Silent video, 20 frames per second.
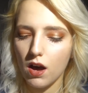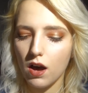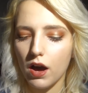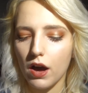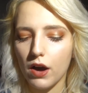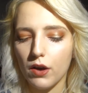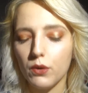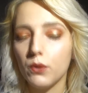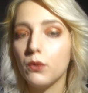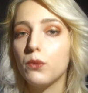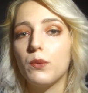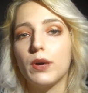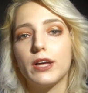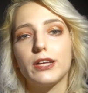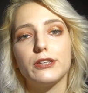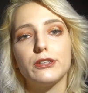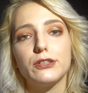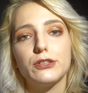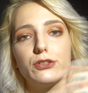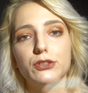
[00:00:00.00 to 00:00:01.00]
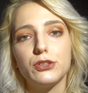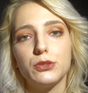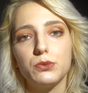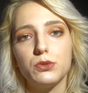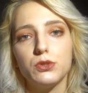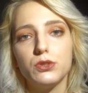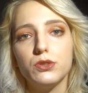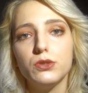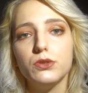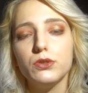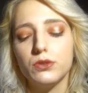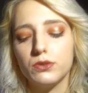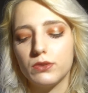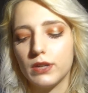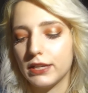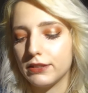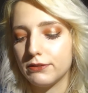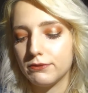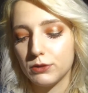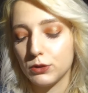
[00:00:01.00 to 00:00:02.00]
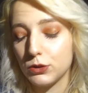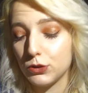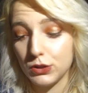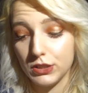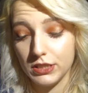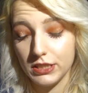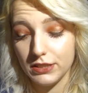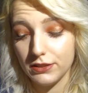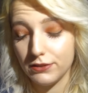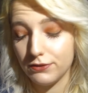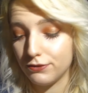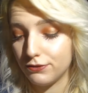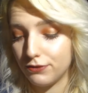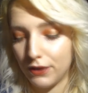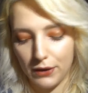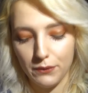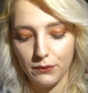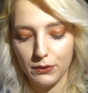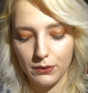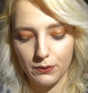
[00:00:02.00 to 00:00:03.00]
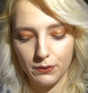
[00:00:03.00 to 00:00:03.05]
how well she would do, and she did very